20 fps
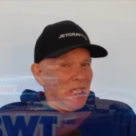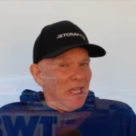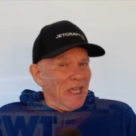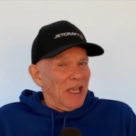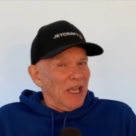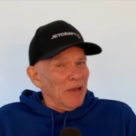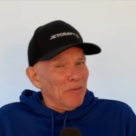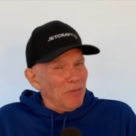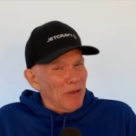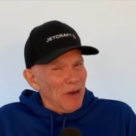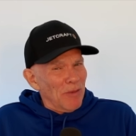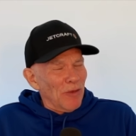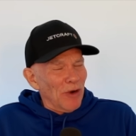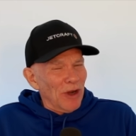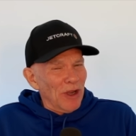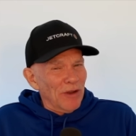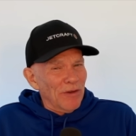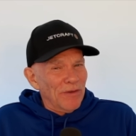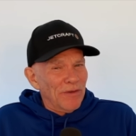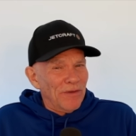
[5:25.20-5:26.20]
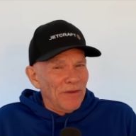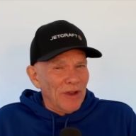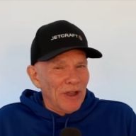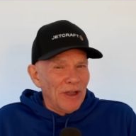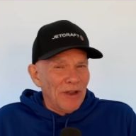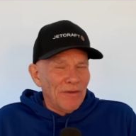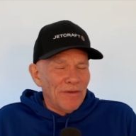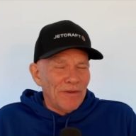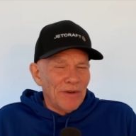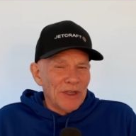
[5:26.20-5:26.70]
in memory of, uh,
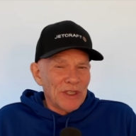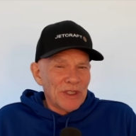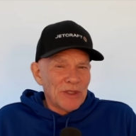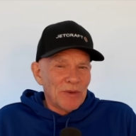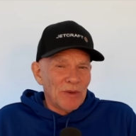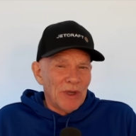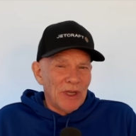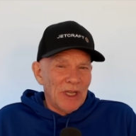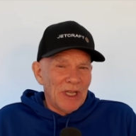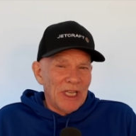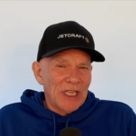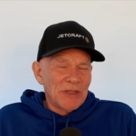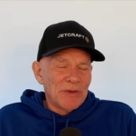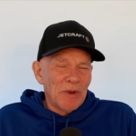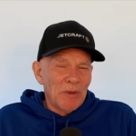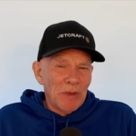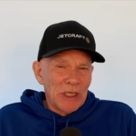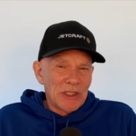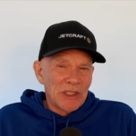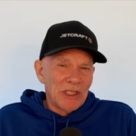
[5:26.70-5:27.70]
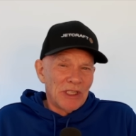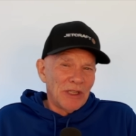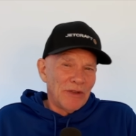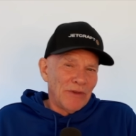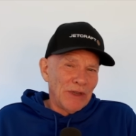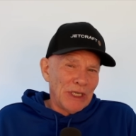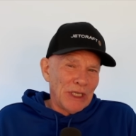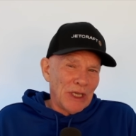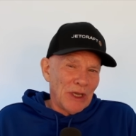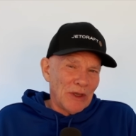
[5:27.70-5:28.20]
of Francois, as we mentioned in the
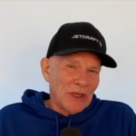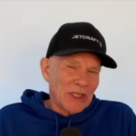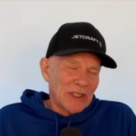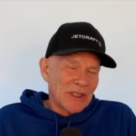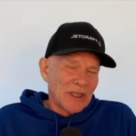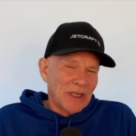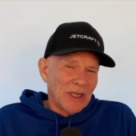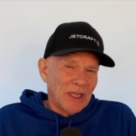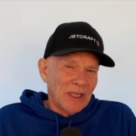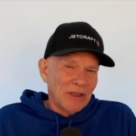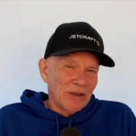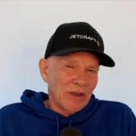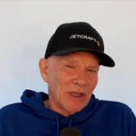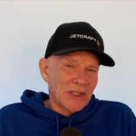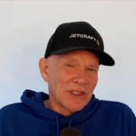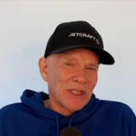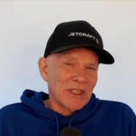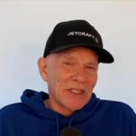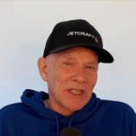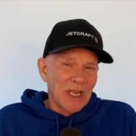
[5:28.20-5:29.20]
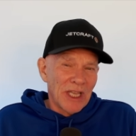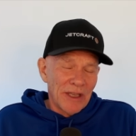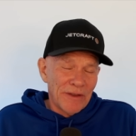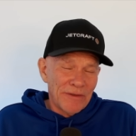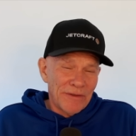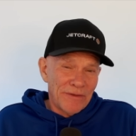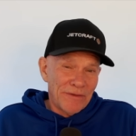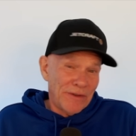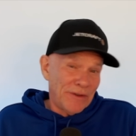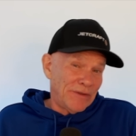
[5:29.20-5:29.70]
video yesterday, who lost his life
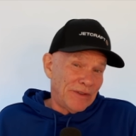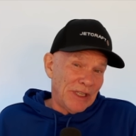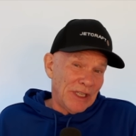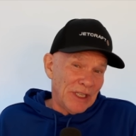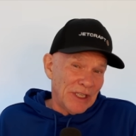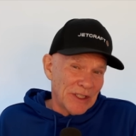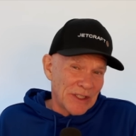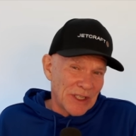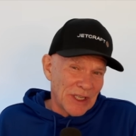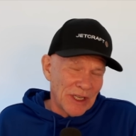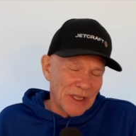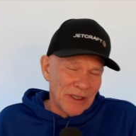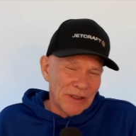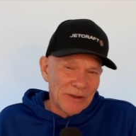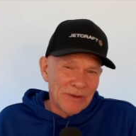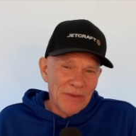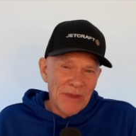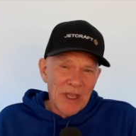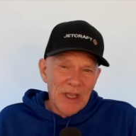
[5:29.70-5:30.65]
fifty years ago